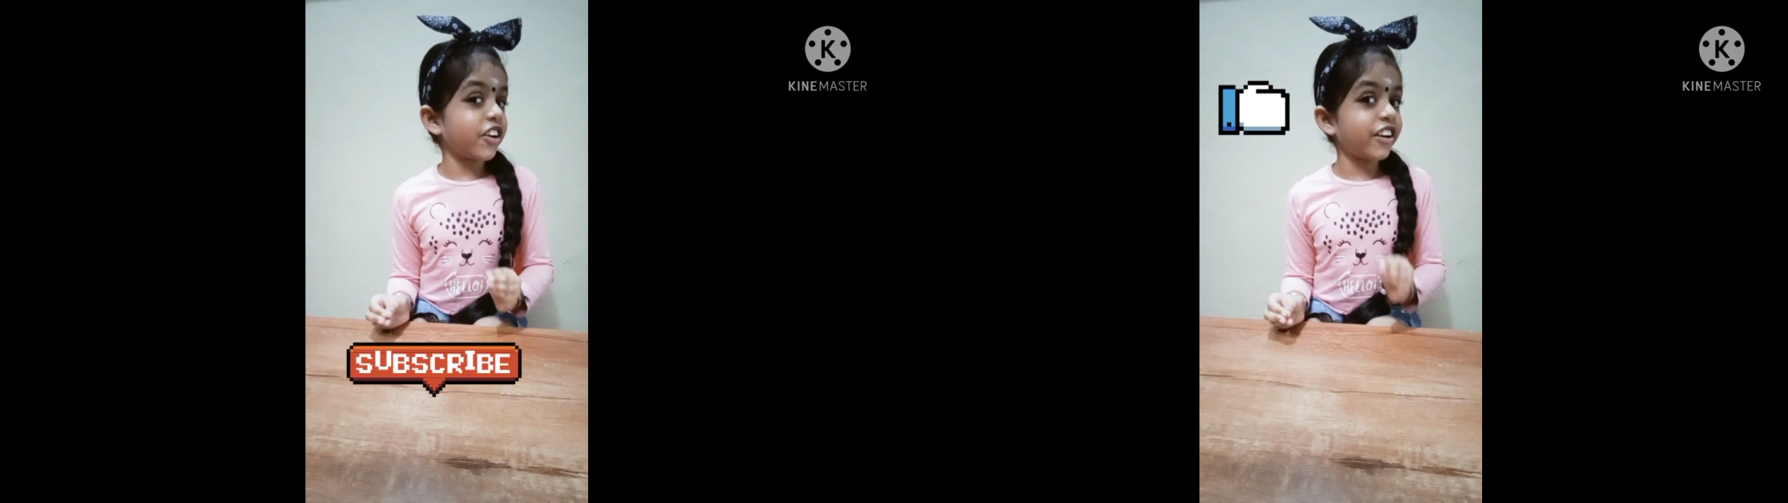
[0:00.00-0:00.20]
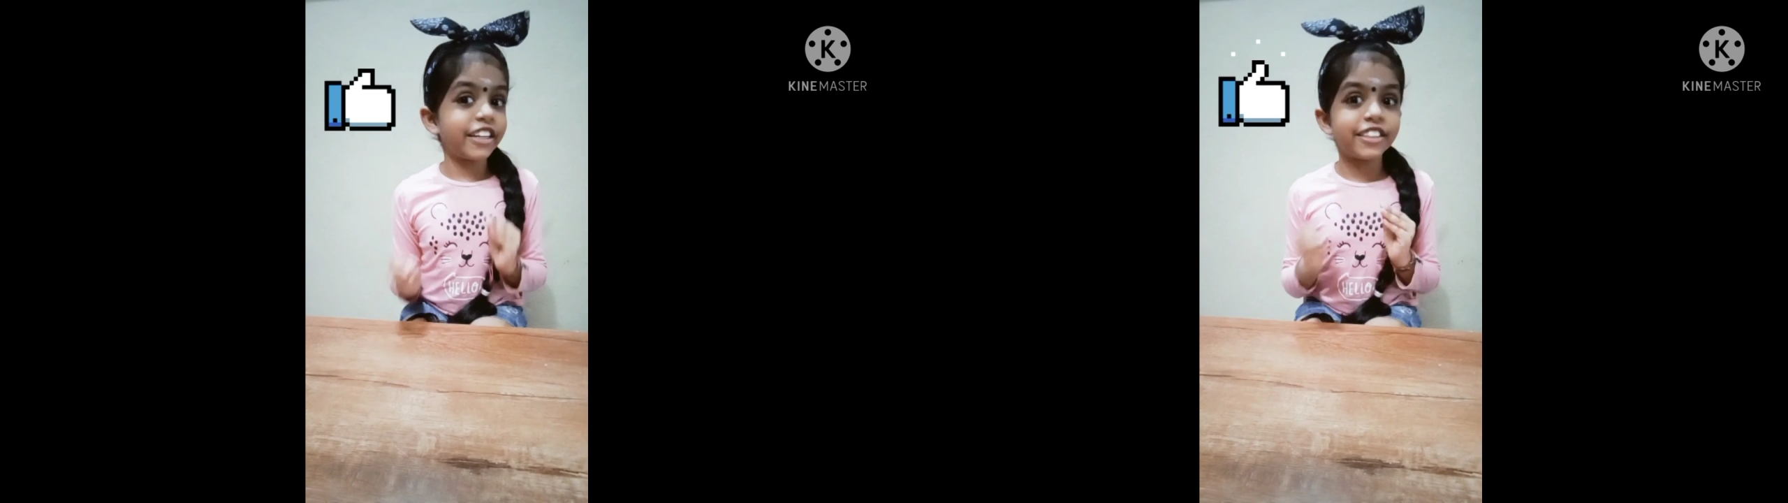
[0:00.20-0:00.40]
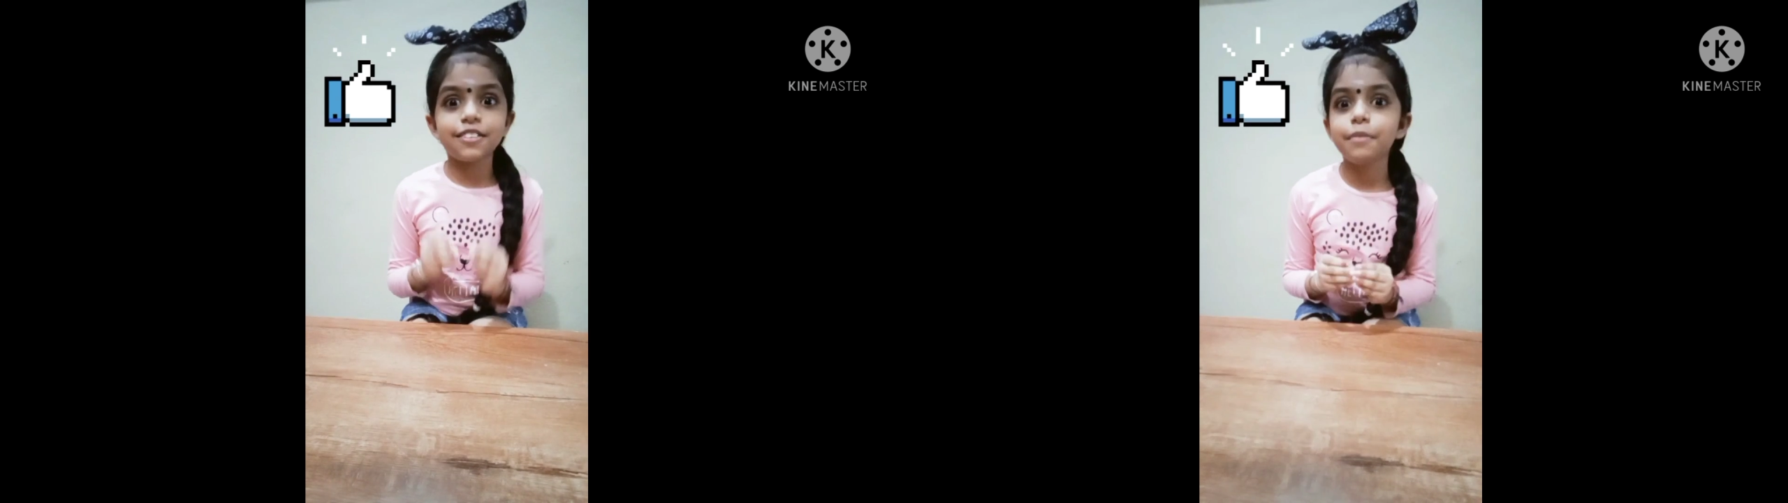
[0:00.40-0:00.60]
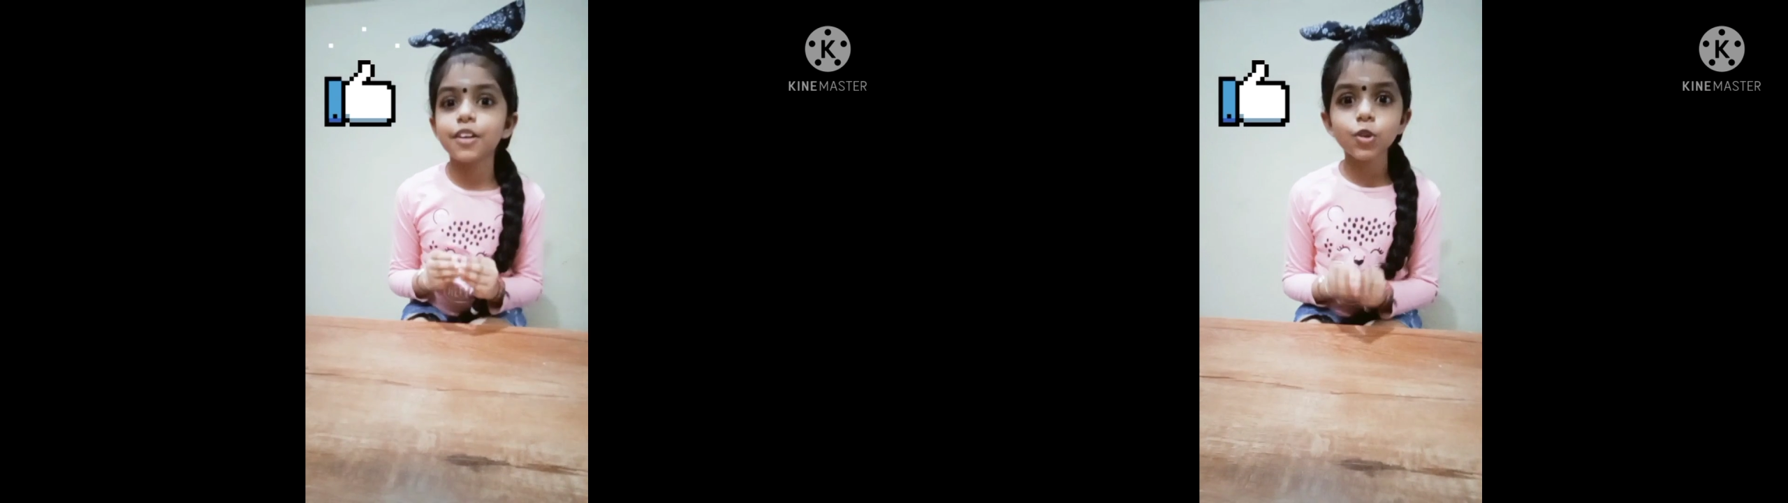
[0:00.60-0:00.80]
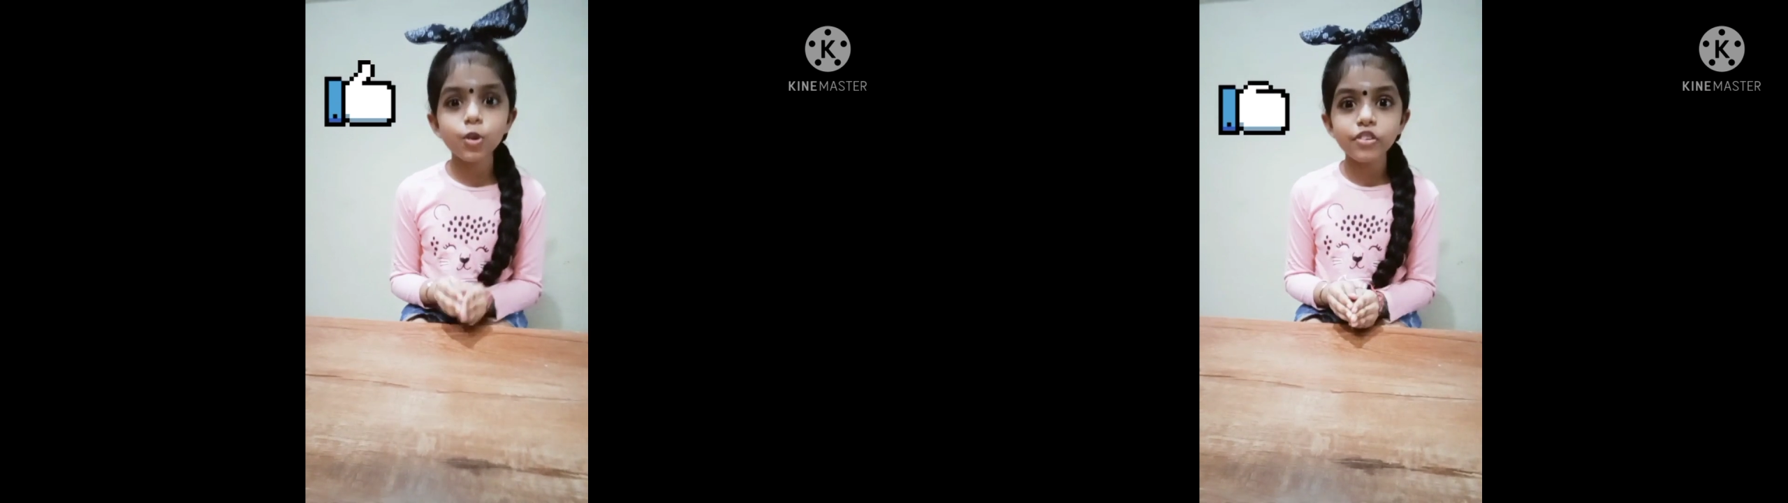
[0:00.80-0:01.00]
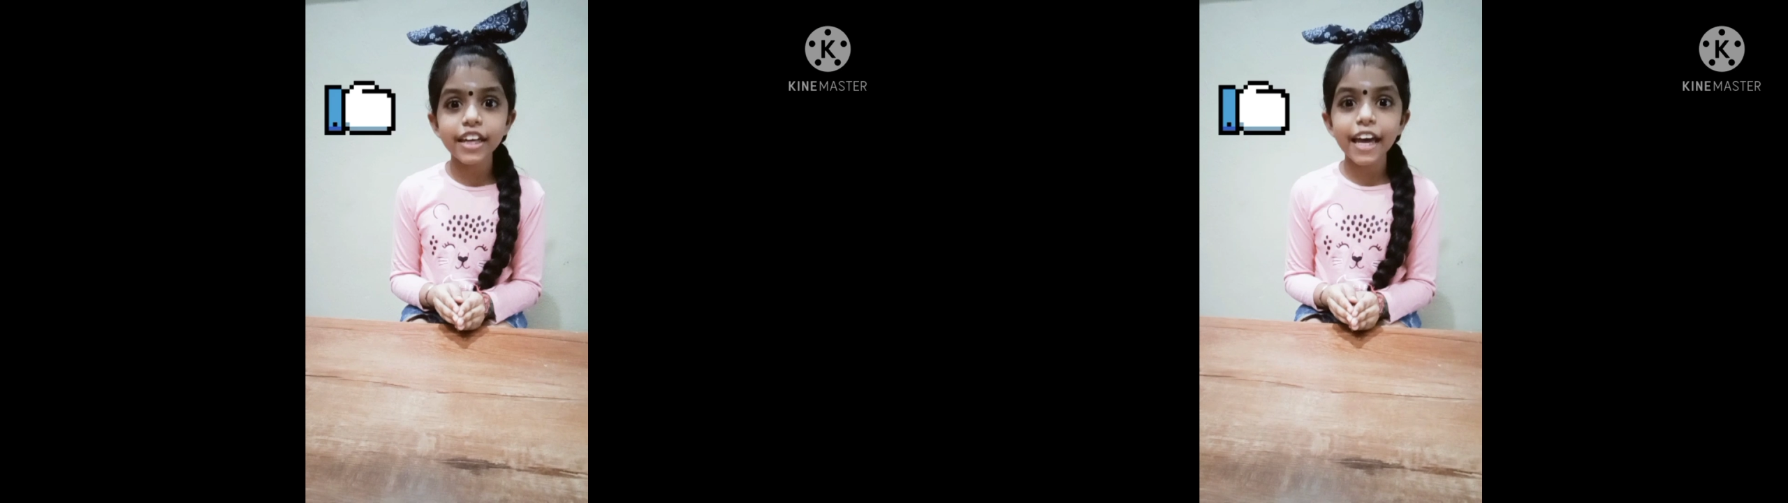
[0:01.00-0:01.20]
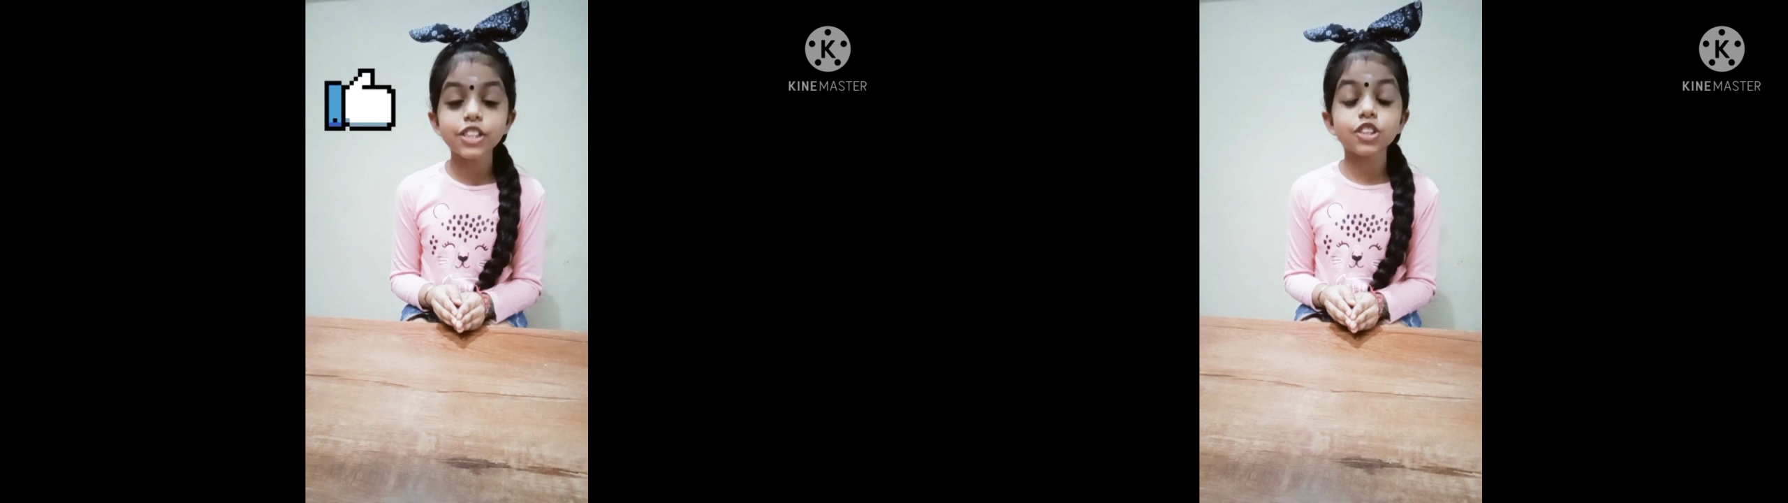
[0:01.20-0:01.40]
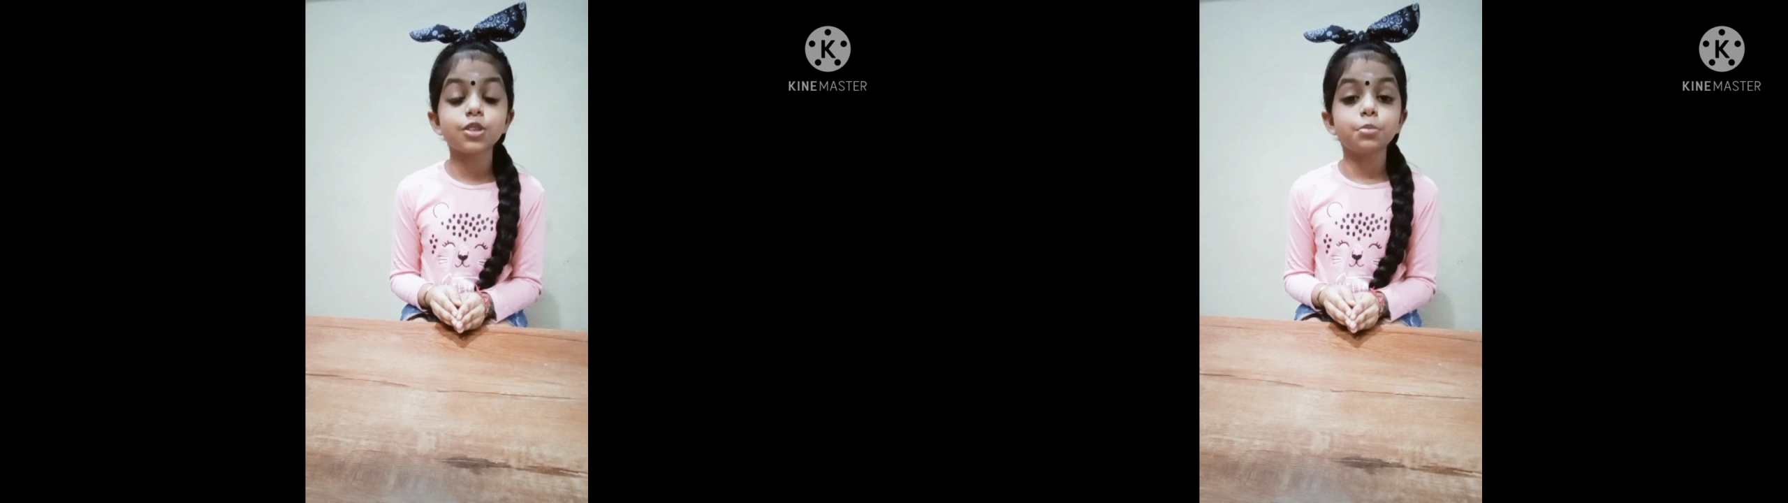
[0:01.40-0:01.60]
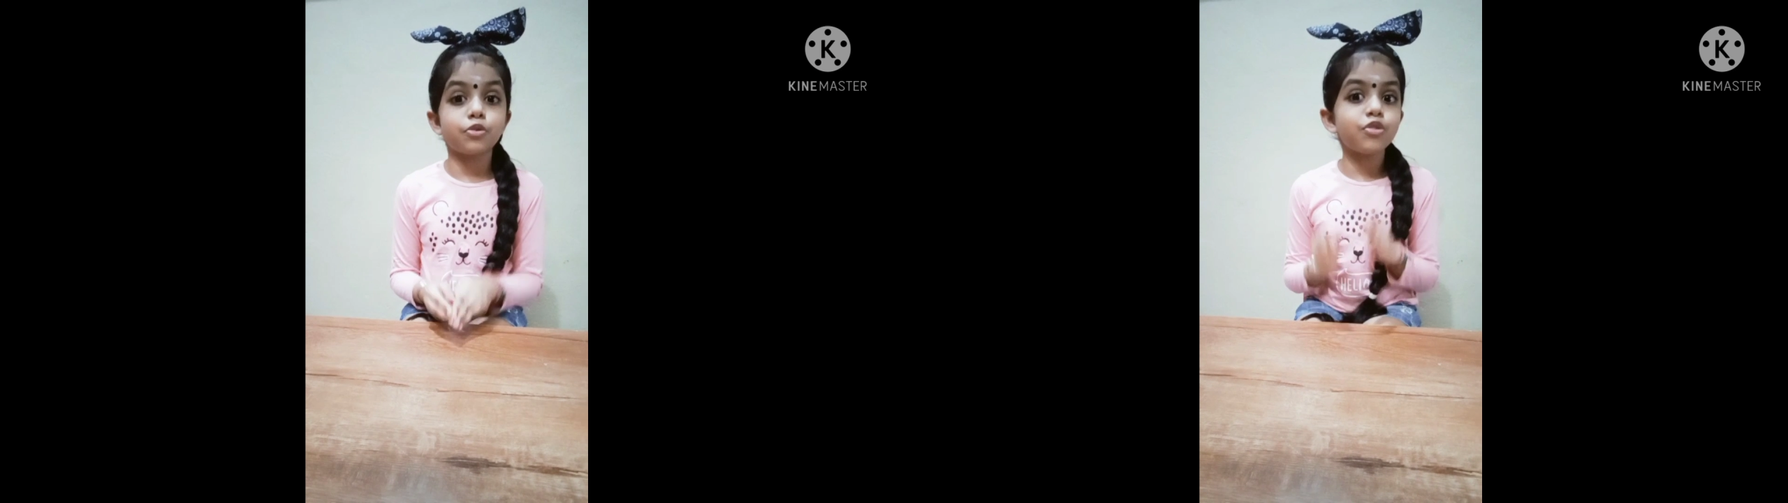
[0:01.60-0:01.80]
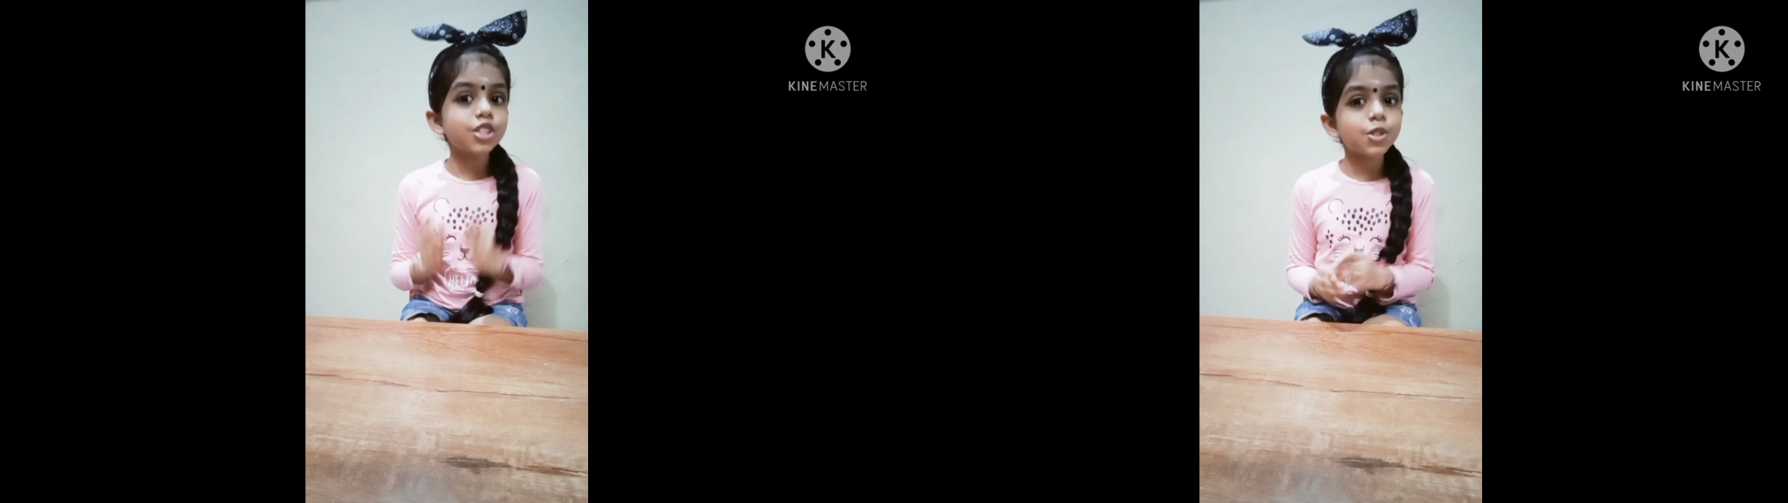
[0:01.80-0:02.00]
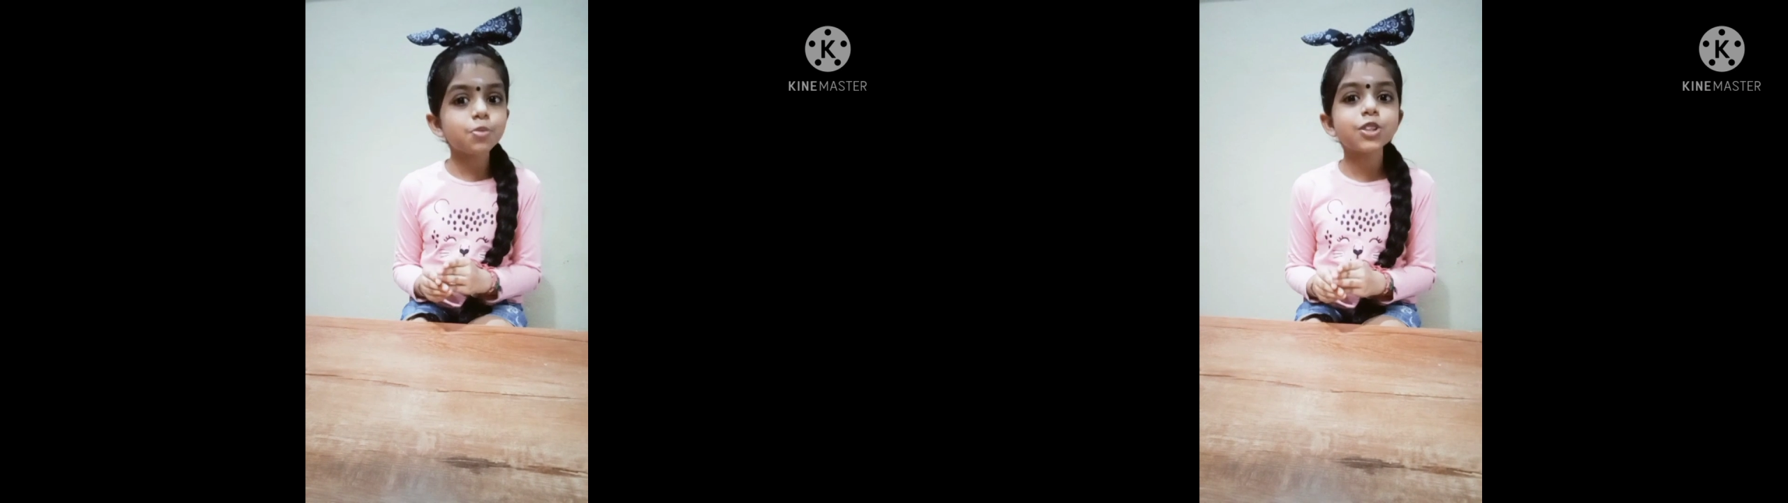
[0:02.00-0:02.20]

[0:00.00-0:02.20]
and hit the bell notification to be the first one